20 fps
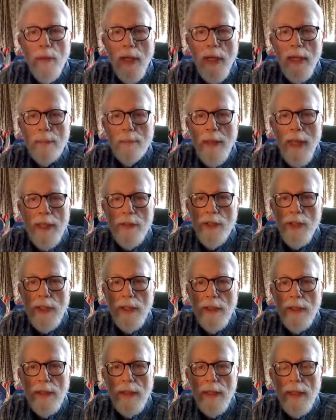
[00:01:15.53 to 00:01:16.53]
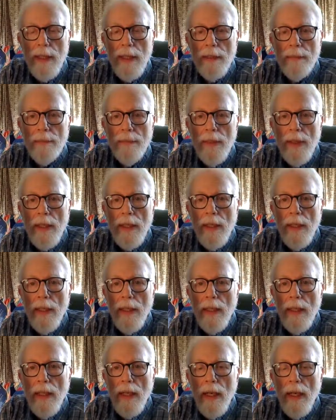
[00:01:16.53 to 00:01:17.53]
my magical
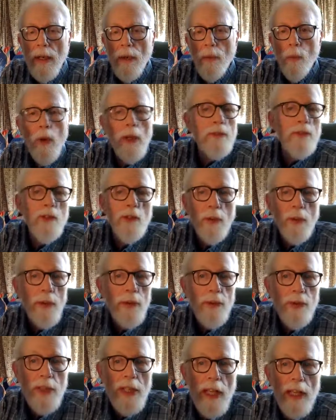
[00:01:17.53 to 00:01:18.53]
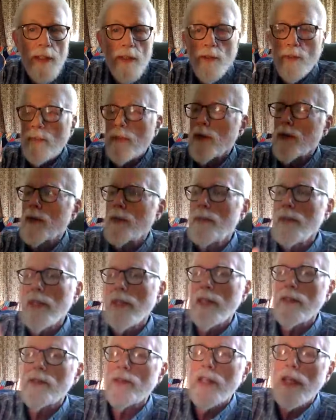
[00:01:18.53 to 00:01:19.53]
one source textbook,
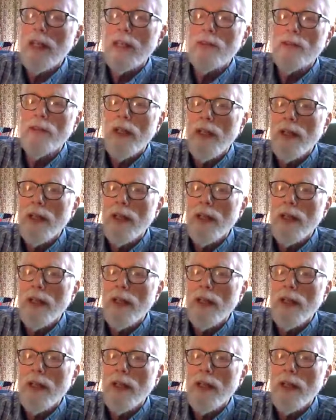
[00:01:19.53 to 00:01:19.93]
because it has